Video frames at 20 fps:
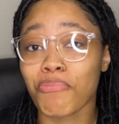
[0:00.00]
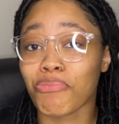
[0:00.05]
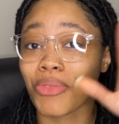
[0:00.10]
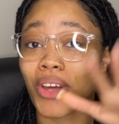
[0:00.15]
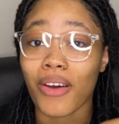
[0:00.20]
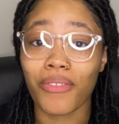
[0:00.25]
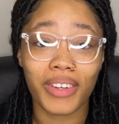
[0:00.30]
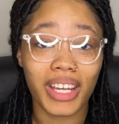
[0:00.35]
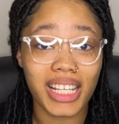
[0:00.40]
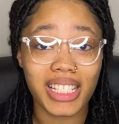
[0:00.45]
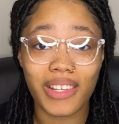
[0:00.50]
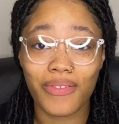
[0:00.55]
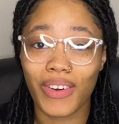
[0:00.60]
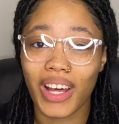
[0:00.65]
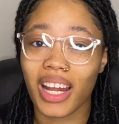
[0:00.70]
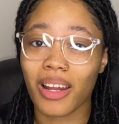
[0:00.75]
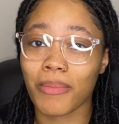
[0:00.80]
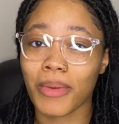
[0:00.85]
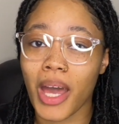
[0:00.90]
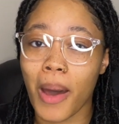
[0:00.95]
Don't forget to
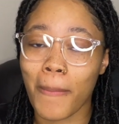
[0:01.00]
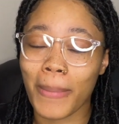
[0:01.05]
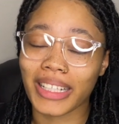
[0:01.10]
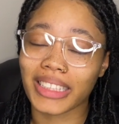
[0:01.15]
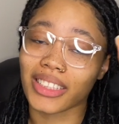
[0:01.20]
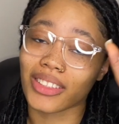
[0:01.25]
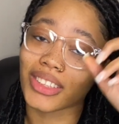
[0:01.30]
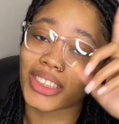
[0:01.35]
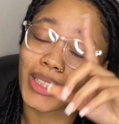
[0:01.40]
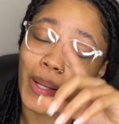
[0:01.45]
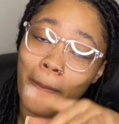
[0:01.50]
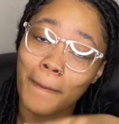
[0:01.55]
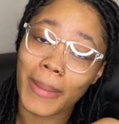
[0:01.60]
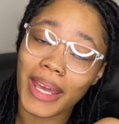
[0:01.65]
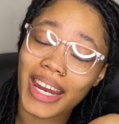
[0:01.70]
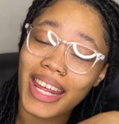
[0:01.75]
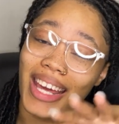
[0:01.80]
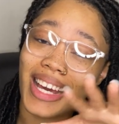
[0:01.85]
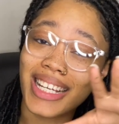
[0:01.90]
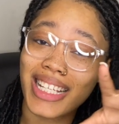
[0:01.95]
follow me on my social
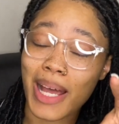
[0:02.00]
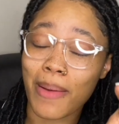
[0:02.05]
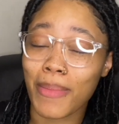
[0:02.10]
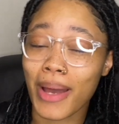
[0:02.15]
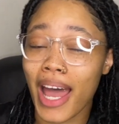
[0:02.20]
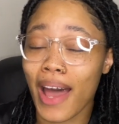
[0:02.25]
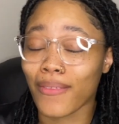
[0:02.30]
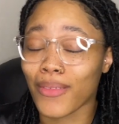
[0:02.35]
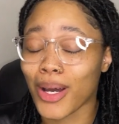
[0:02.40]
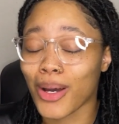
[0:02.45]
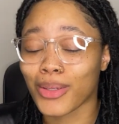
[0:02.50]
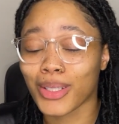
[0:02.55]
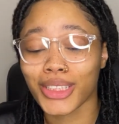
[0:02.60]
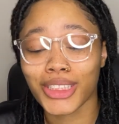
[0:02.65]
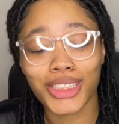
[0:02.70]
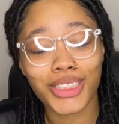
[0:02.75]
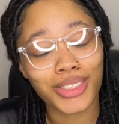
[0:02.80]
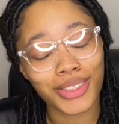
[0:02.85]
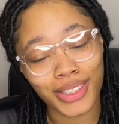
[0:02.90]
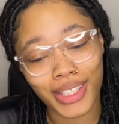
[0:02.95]
media. I'm gonna have it on the
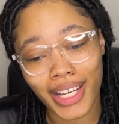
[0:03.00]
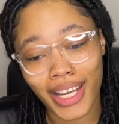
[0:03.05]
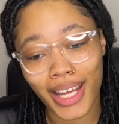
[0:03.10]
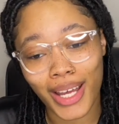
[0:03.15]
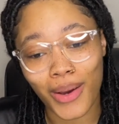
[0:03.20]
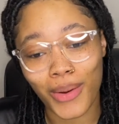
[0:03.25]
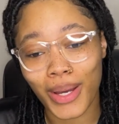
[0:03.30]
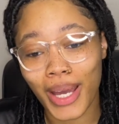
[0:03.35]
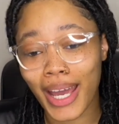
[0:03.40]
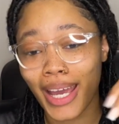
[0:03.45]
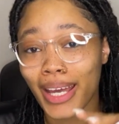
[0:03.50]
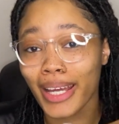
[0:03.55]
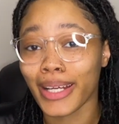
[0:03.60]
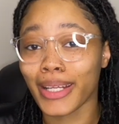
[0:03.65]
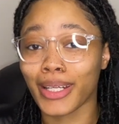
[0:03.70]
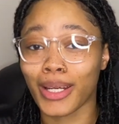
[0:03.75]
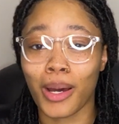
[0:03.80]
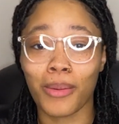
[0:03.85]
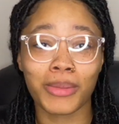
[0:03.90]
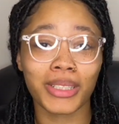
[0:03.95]
screen, okay?
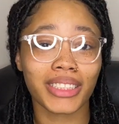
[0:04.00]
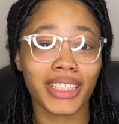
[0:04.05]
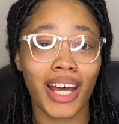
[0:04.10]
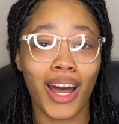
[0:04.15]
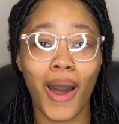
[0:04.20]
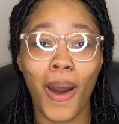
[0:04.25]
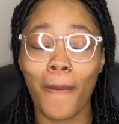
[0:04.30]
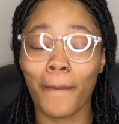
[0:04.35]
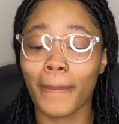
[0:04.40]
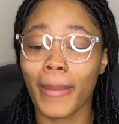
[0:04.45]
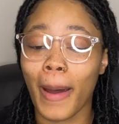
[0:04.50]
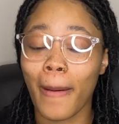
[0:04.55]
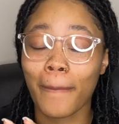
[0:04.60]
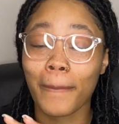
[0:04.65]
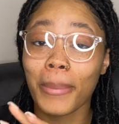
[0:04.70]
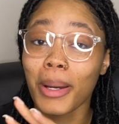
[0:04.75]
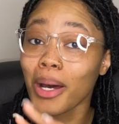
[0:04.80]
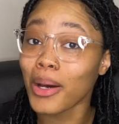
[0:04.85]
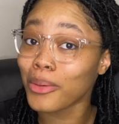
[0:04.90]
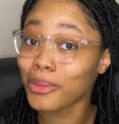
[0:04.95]
Don't miss out on my
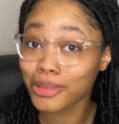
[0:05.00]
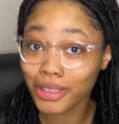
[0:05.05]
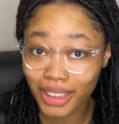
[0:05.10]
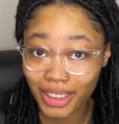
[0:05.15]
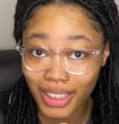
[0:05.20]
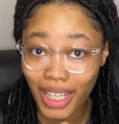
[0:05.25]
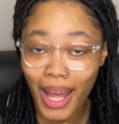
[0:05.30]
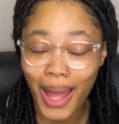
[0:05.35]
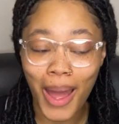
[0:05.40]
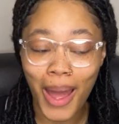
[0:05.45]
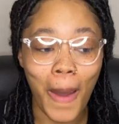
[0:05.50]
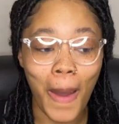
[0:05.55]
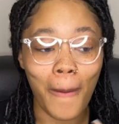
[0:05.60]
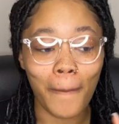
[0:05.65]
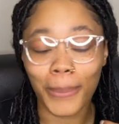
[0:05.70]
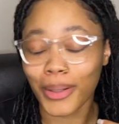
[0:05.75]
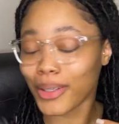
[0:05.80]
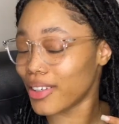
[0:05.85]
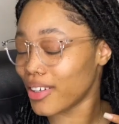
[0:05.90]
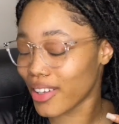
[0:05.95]
posts,
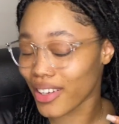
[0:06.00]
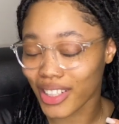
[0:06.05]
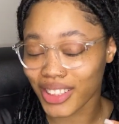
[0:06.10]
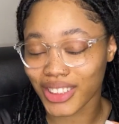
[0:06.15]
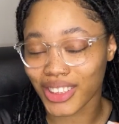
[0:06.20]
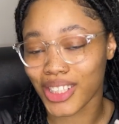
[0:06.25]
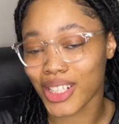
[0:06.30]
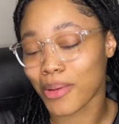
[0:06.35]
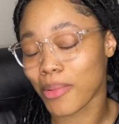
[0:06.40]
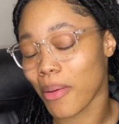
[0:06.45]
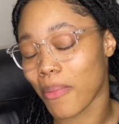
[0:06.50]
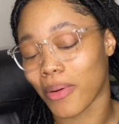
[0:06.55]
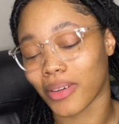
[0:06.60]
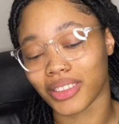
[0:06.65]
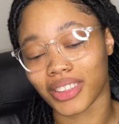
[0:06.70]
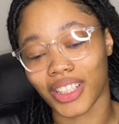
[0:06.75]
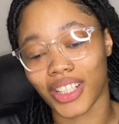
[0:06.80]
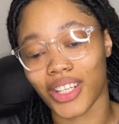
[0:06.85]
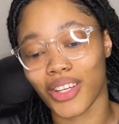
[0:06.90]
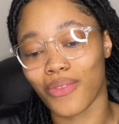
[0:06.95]
period, because your girl be
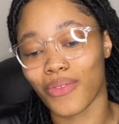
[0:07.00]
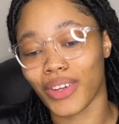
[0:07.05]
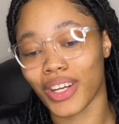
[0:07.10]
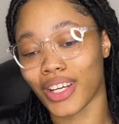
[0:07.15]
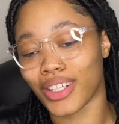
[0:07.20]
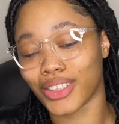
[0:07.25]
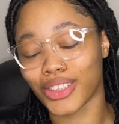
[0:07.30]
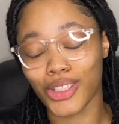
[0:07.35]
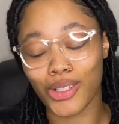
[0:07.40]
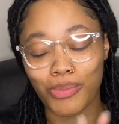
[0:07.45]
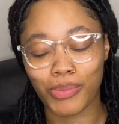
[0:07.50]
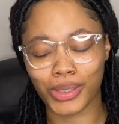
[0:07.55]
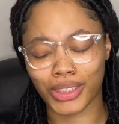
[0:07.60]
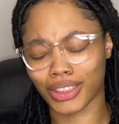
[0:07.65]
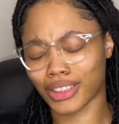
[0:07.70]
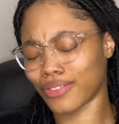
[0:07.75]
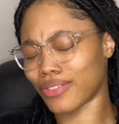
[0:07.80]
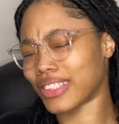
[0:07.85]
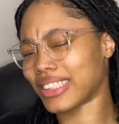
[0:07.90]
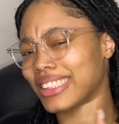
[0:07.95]
posting cute videos, cute
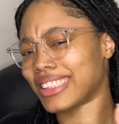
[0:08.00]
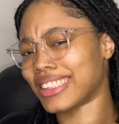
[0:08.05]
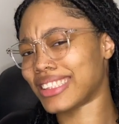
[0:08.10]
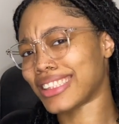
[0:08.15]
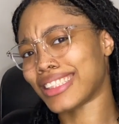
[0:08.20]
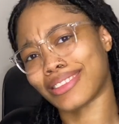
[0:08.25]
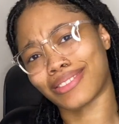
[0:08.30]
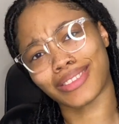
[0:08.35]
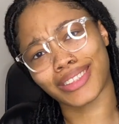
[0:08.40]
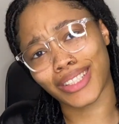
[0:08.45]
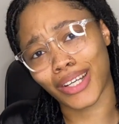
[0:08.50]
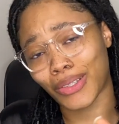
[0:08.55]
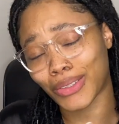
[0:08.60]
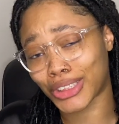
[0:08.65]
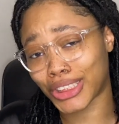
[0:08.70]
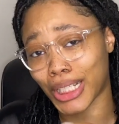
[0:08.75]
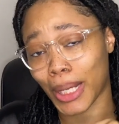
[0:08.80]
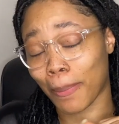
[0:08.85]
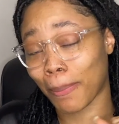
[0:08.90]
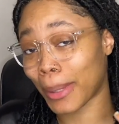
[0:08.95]
pictures of herself. So go
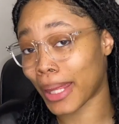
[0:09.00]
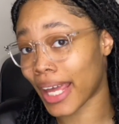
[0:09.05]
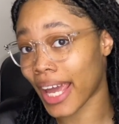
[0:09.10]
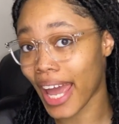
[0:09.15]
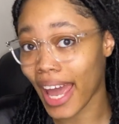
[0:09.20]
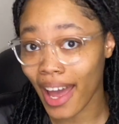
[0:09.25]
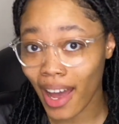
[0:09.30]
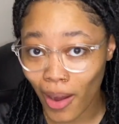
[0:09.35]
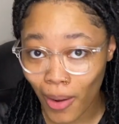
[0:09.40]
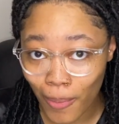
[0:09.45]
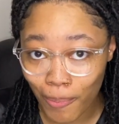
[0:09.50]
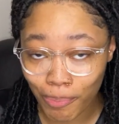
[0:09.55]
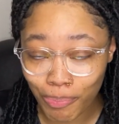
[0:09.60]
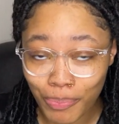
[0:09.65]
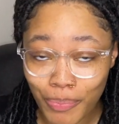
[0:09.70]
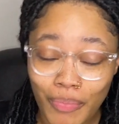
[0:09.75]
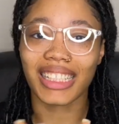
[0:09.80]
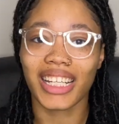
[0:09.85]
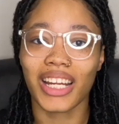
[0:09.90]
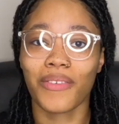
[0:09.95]
check me out.
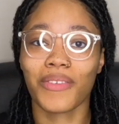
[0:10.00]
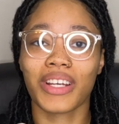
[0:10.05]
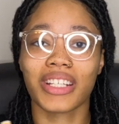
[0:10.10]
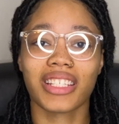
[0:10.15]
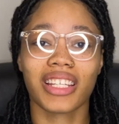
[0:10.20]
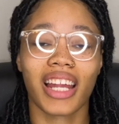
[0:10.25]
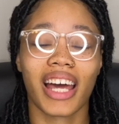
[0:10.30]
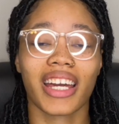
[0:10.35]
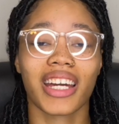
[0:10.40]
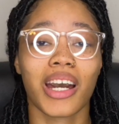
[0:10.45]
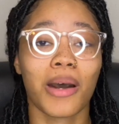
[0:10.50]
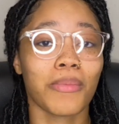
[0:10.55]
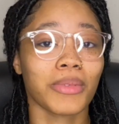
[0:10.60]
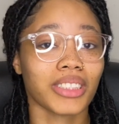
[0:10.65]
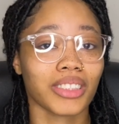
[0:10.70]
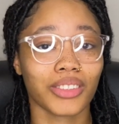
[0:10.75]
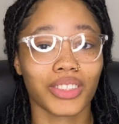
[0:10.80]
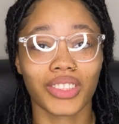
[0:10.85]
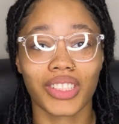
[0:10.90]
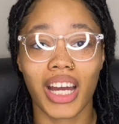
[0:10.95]
And don't forget to like, comment,
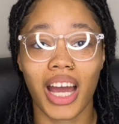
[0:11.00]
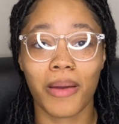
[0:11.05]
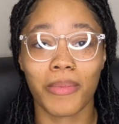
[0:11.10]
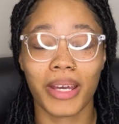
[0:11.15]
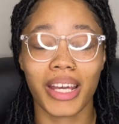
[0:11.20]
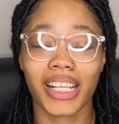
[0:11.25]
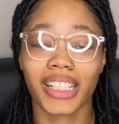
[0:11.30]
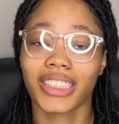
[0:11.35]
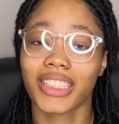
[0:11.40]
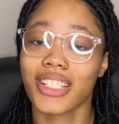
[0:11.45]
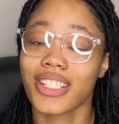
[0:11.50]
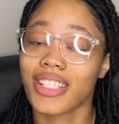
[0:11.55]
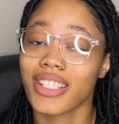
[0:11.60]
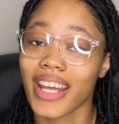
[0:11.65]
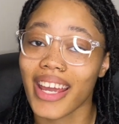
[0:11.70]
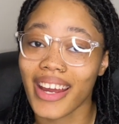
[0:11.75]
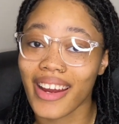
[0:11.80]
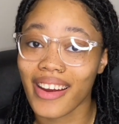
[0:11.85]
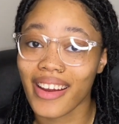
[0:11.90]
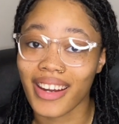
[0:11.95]
subscribe, and
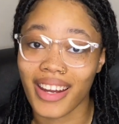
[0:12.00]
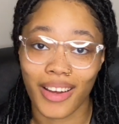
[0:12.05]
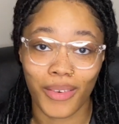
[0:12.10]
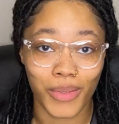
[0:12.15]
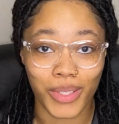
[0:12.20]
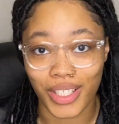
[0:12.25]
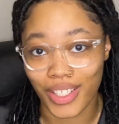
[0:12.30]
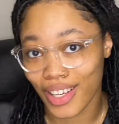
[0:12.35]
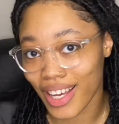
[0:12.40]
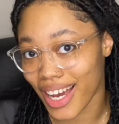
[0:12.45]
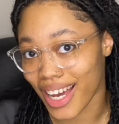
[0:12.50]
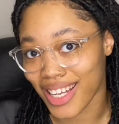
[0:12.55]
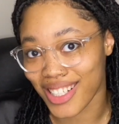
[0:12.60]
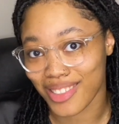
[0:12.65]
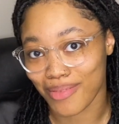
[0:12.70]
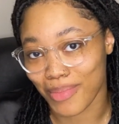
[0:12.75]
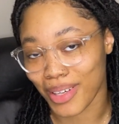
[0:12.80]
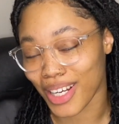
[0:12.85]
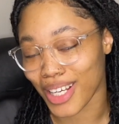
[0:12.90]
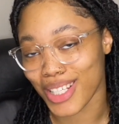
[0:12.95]
share. And I will see you
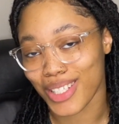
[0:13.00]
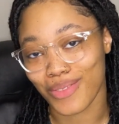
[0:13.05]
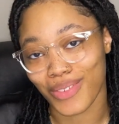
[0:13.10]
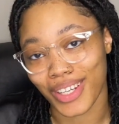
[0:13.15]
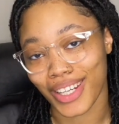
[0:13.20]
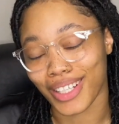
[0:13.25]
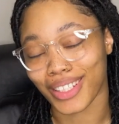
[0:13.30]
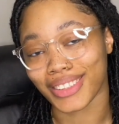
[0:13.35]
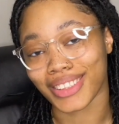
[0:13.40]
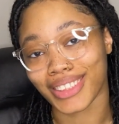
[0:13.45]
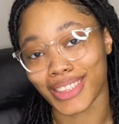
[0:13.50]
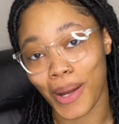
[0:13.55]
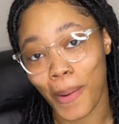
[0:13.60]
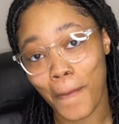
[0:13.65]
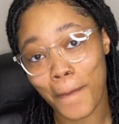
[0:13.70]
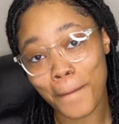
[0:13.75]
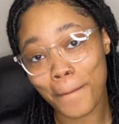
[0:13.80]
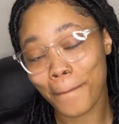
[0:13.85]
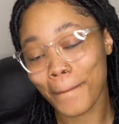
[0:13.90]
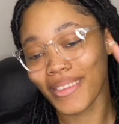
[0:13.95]
guys in my next video.
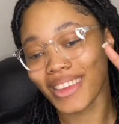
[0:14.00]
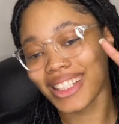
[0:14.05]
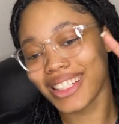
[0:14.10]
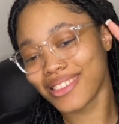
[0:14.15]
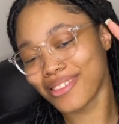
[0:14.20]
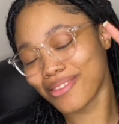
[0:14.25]
So, peace.